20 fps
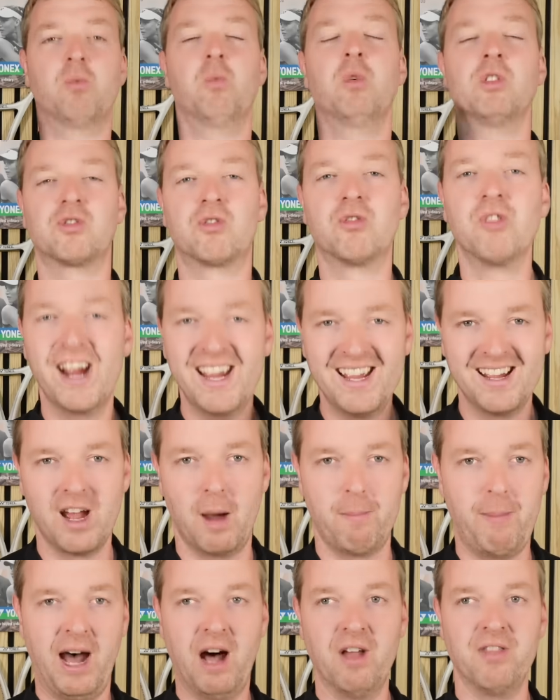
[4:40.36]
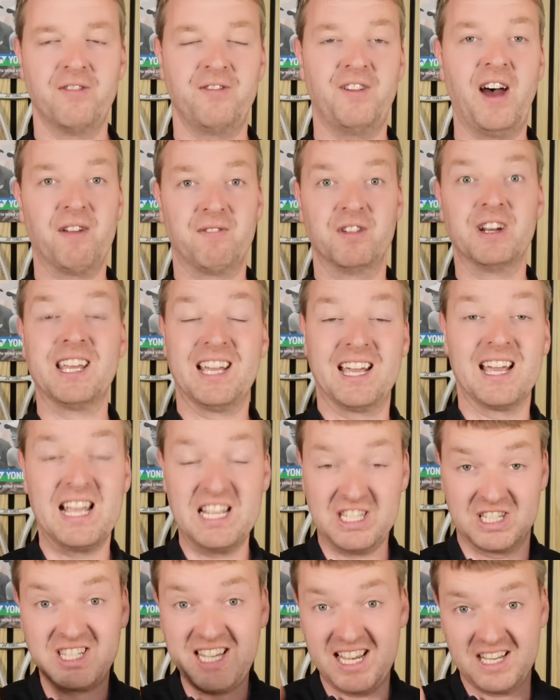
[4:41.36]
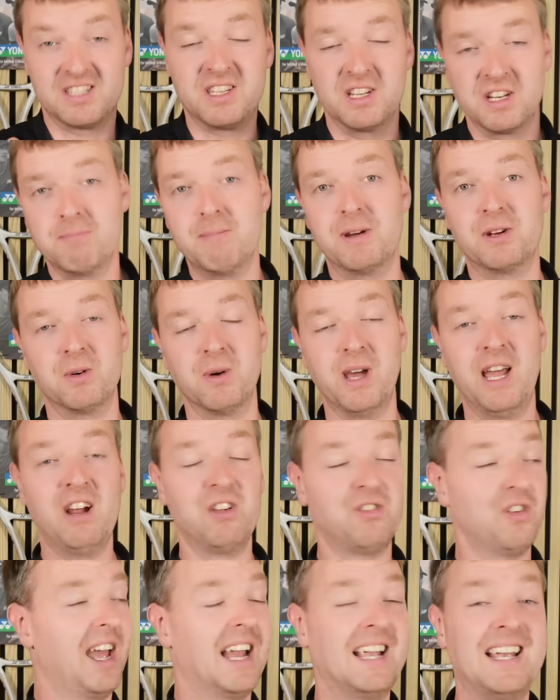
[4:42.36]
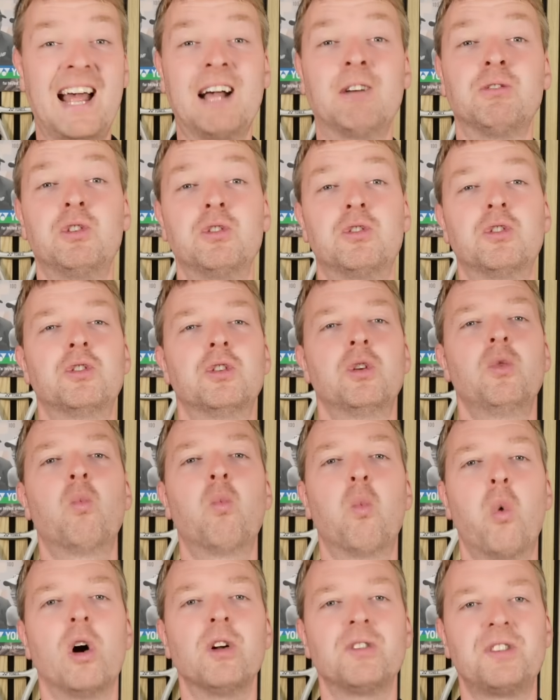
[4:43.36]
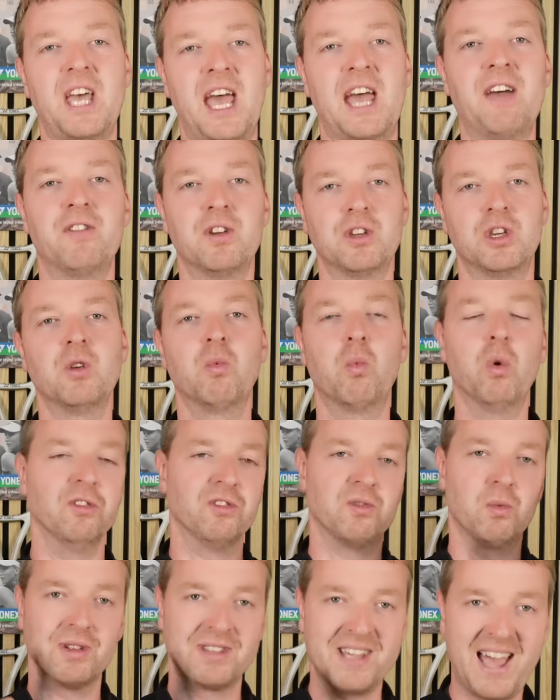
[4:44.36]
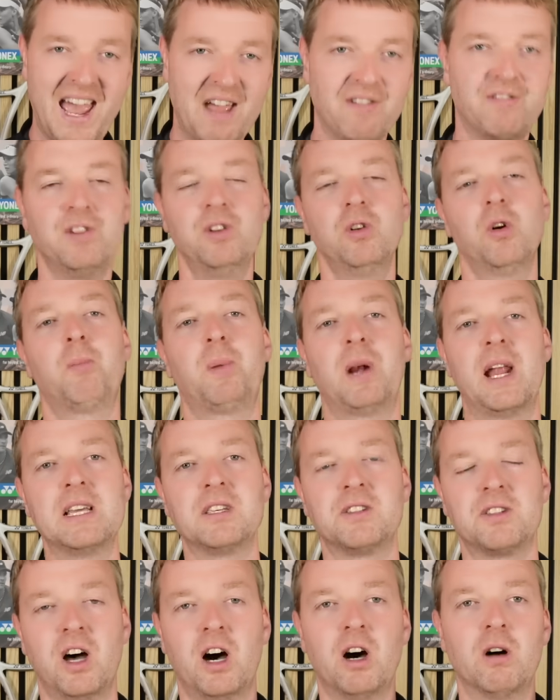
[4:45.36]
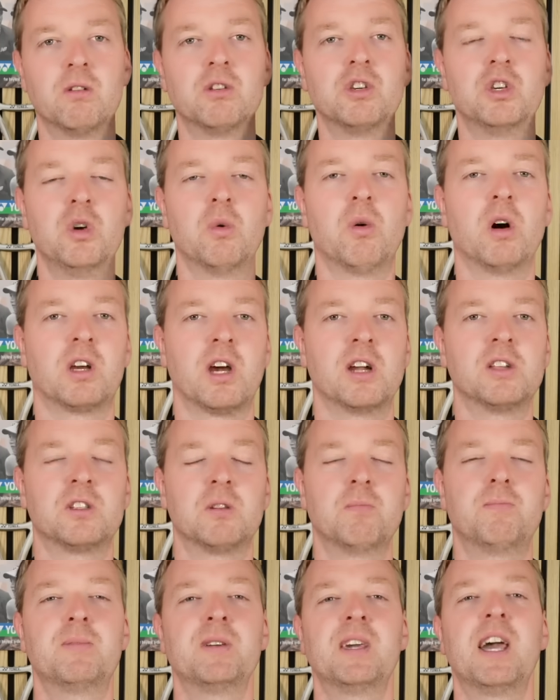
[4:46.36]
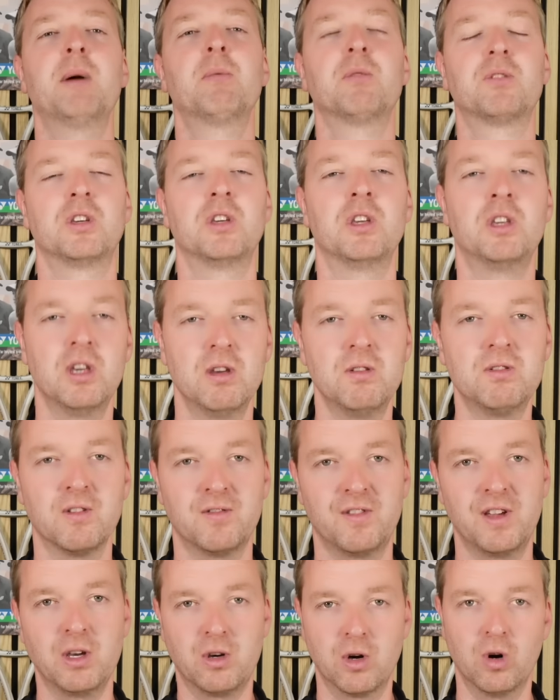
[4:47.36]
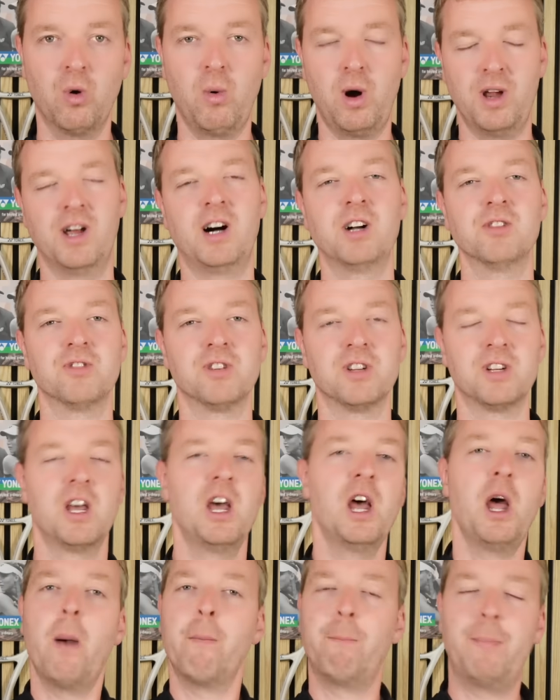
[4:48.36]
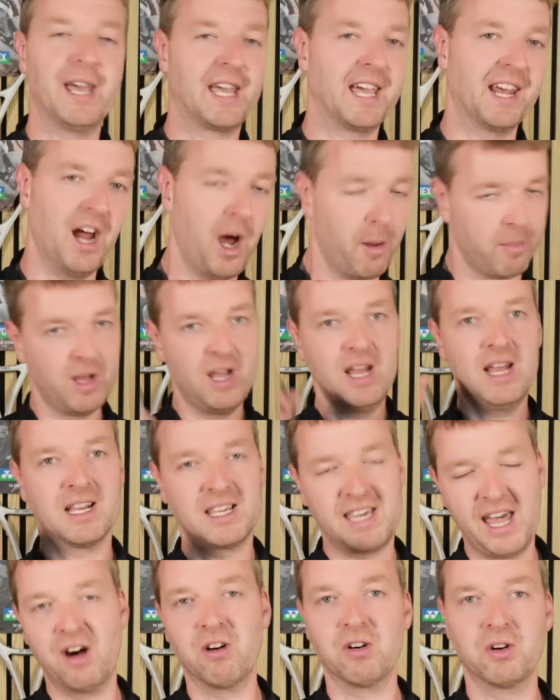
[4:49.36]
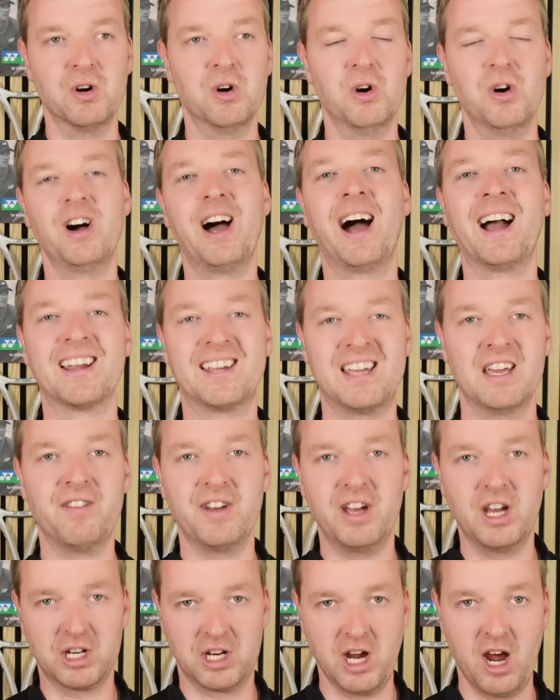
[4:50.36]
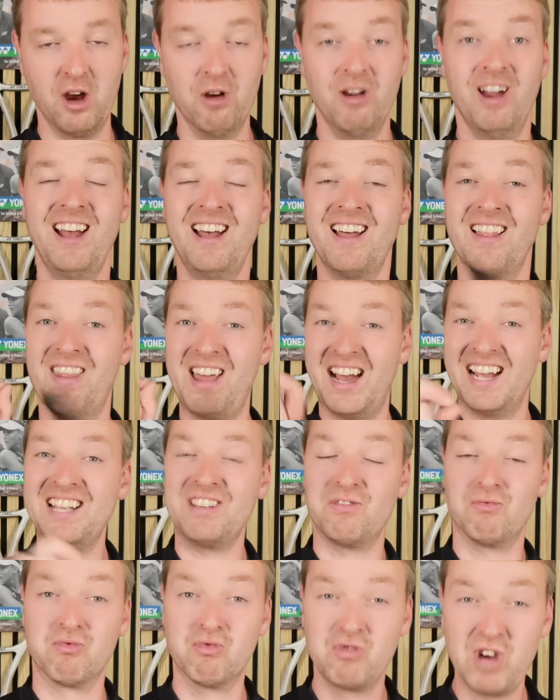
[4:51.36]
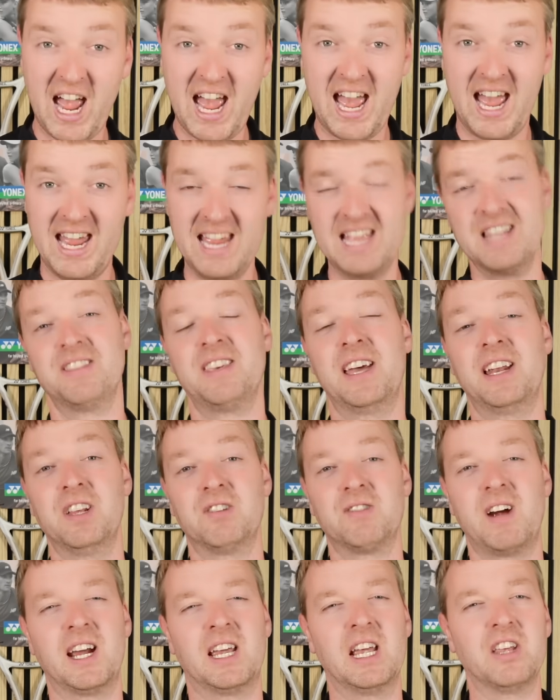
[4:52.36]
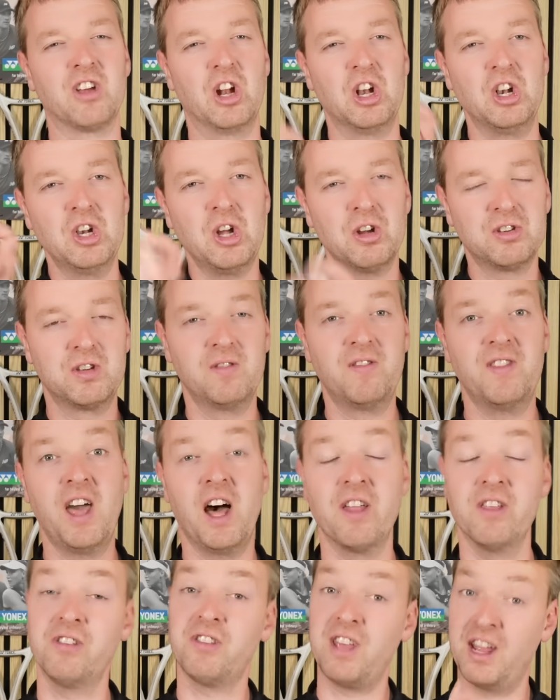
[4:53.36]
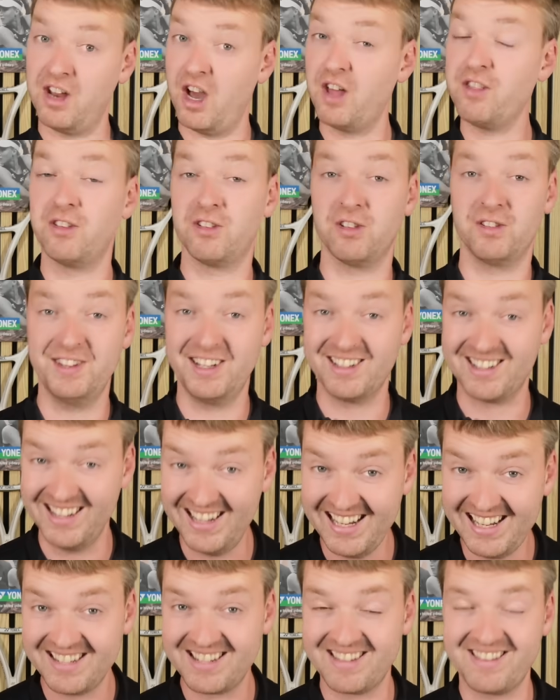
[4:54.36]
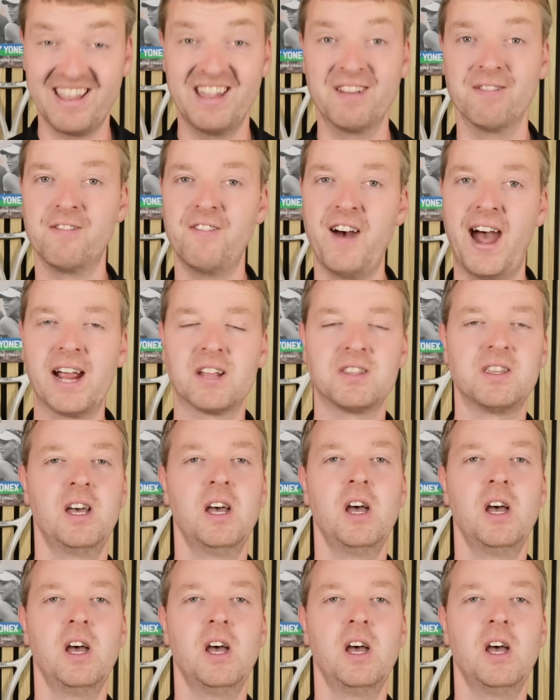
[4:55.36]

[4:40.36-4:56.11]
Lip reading: what's great about the fact that it sits in the middle here is it allows you to do whatever you want. Whatever your play style, you are going to be able to use a V-Core 100, pick it up, get on court and give it a go. That is rare in tennis rackets. A lot of the others, and others on this list in fact,